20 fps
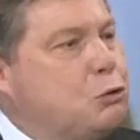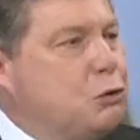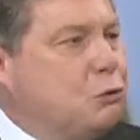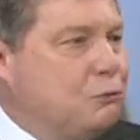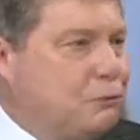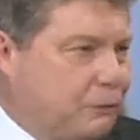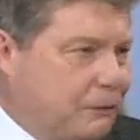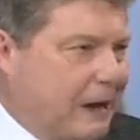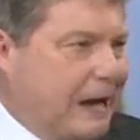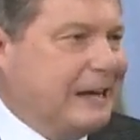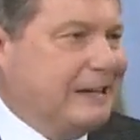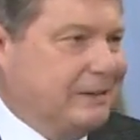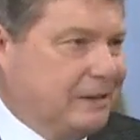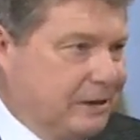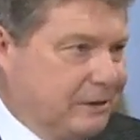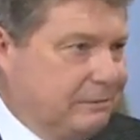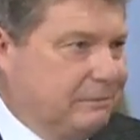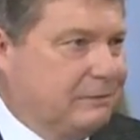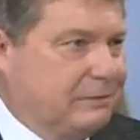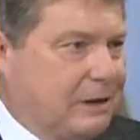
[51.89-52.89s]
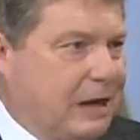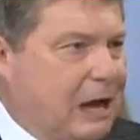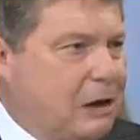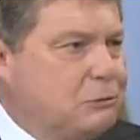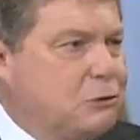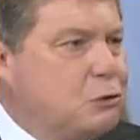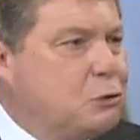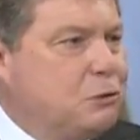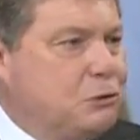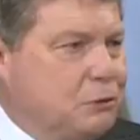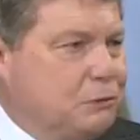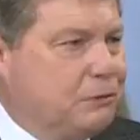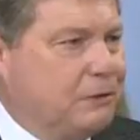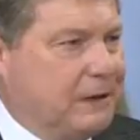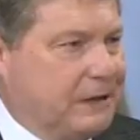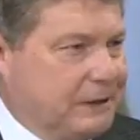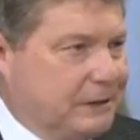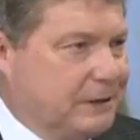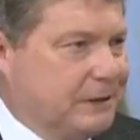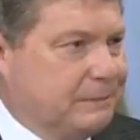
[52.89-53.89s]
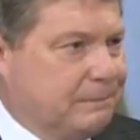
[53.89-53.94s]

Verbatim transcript: you find it? How do you find it?